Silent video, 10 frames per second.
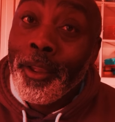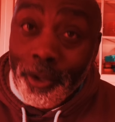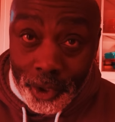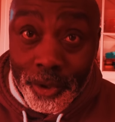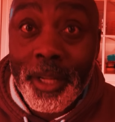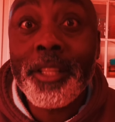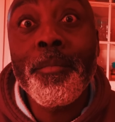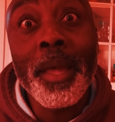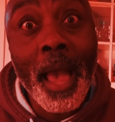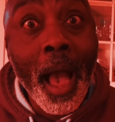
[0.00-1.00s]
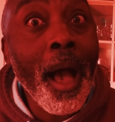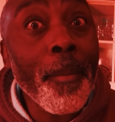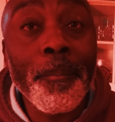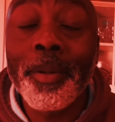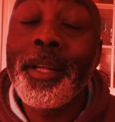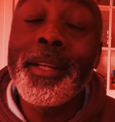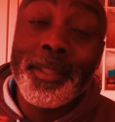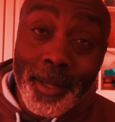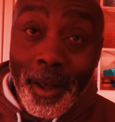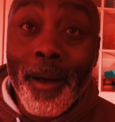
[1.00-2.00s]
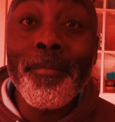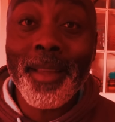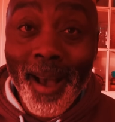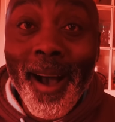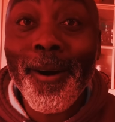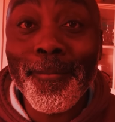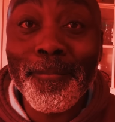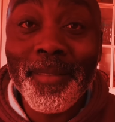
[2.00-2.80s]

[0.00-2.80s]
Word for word: you stress me out, please calm down.